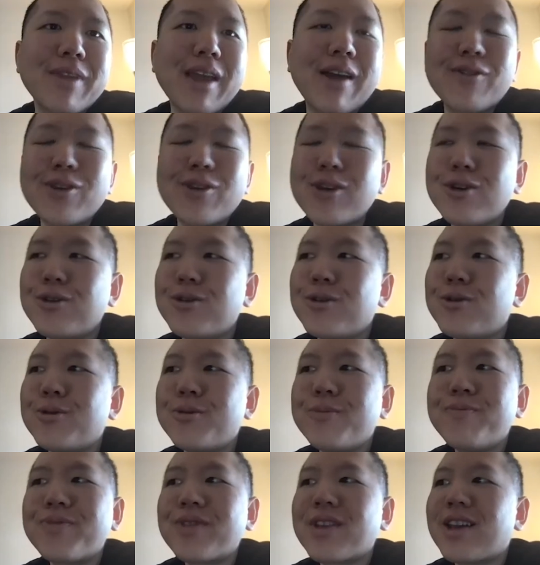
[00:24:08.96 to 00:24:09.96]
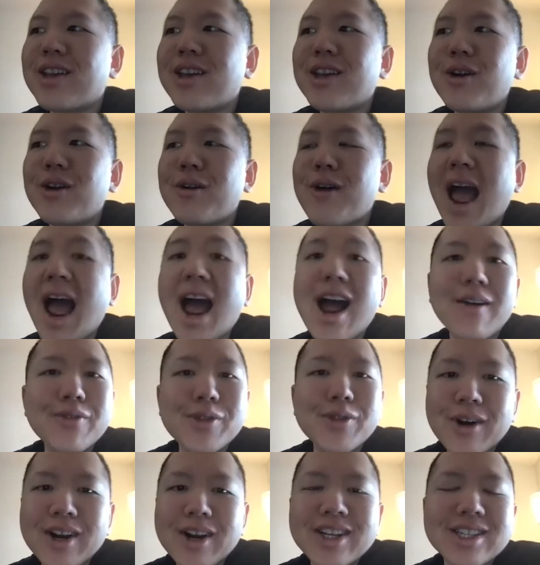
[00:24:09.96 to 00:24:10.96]
if you you know have
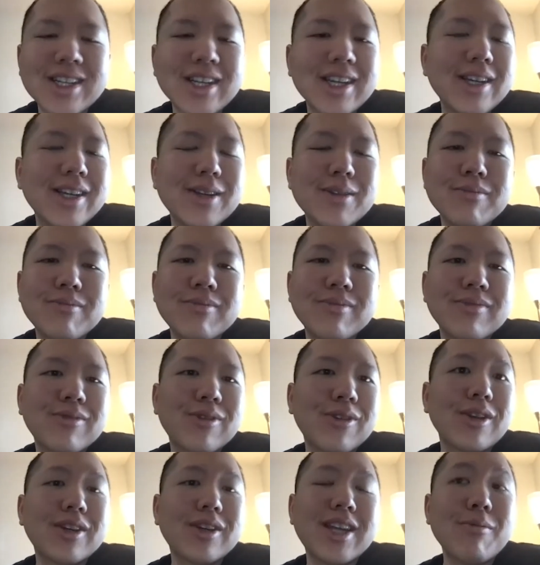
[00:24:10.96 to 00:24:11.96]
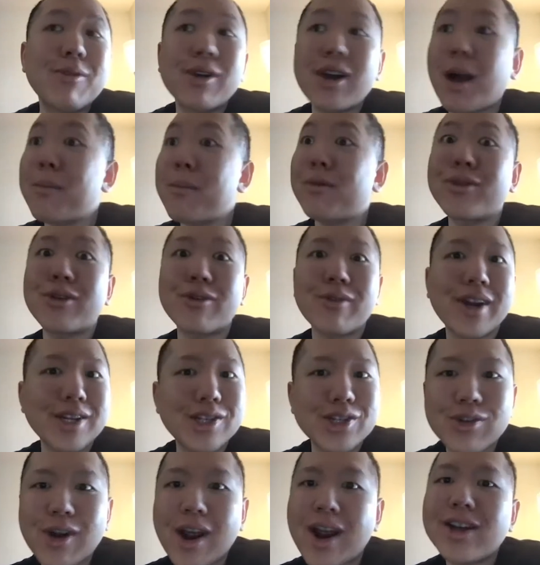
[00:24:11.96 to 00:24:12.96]
the right team the team will come up with the right
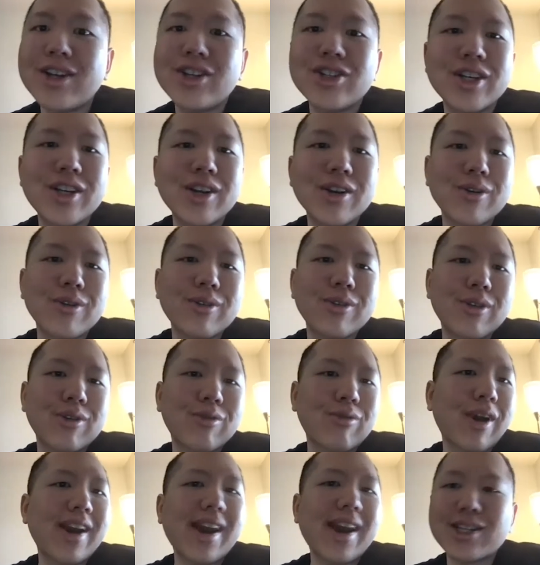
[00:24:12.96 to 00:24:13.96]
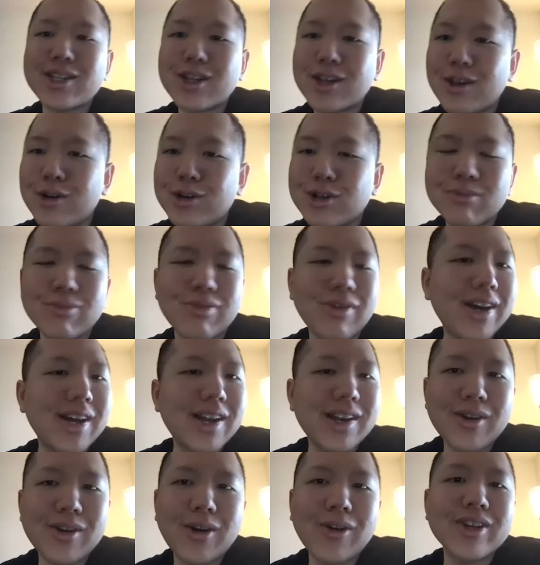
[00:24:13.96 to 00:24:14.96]
strategy or the right execution
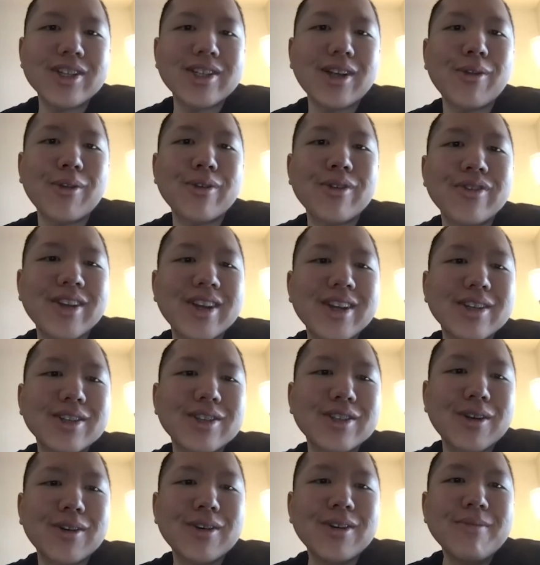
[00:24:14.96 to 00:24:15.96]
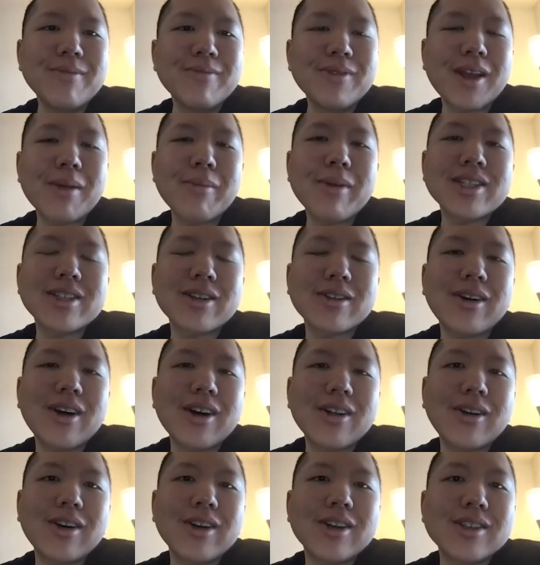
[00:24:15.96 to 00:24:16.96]
plan and all these other things so that makes a,
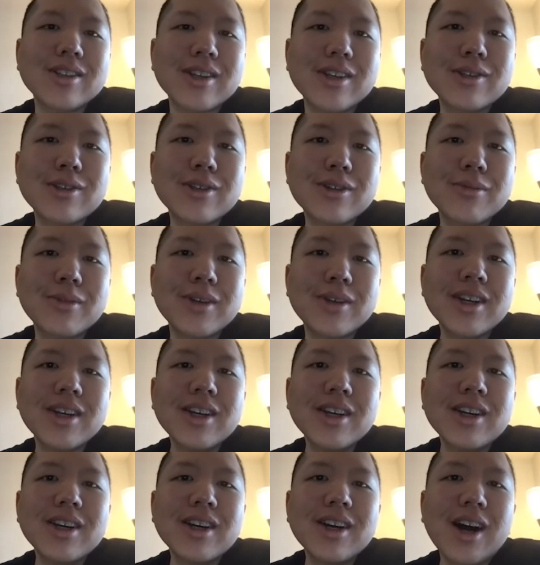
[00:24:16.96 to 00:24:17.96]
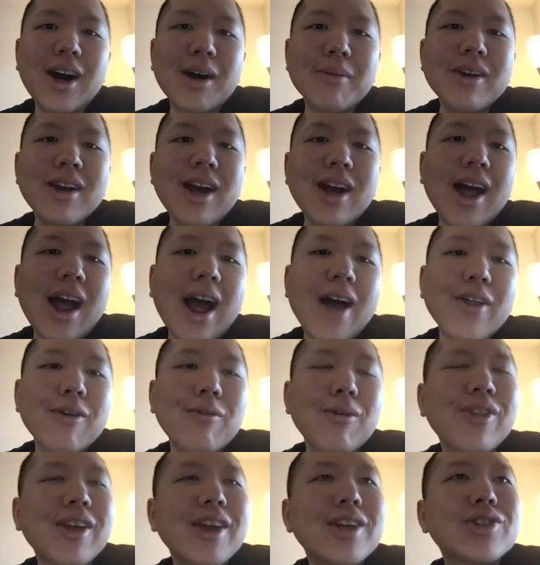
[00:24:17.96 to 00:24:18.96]
a lot of sense to me um, I, I, think
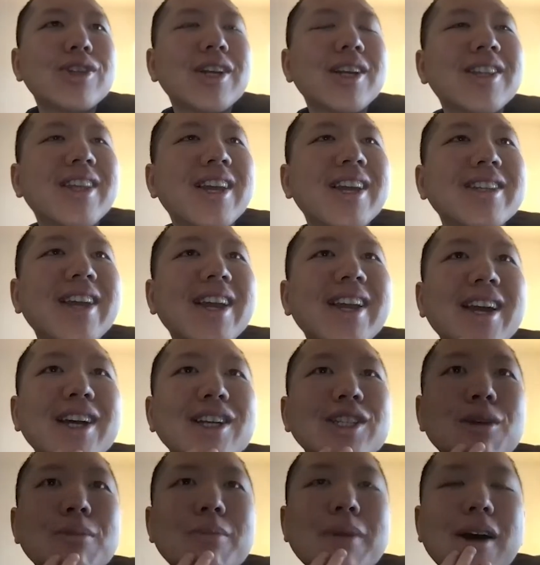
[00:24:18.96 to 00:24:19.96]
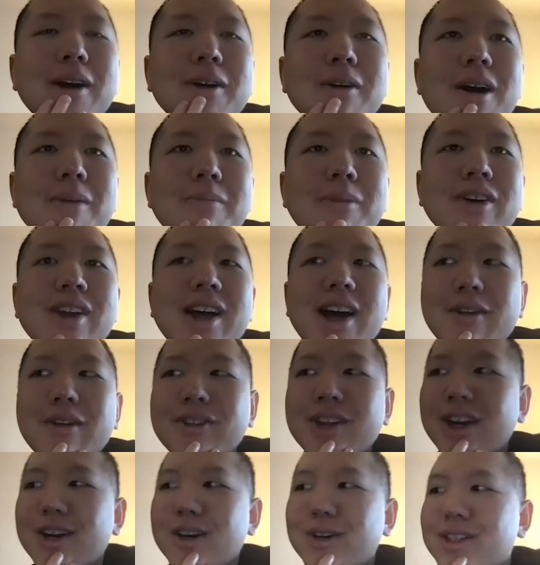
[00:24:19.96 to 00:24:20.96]
one of the interesting things i guess about about
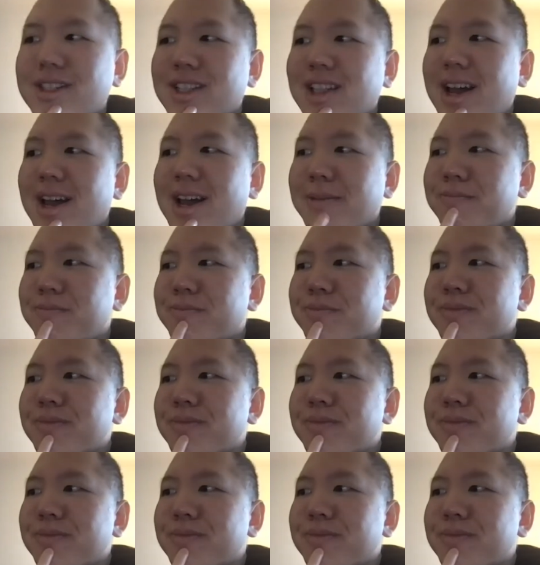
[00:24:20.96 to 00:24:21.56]
healthcare is that